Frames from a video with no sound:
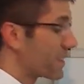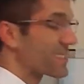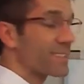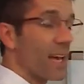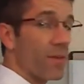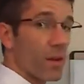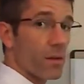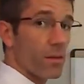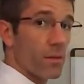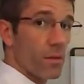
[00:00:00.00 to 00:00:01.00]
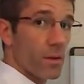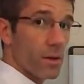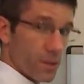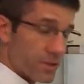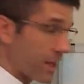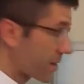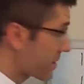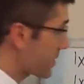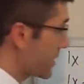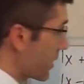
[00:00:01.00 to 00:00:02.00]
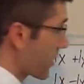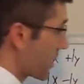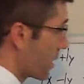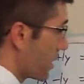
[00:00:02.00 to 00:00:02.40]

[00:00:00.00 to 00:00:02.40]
7, because x is 7.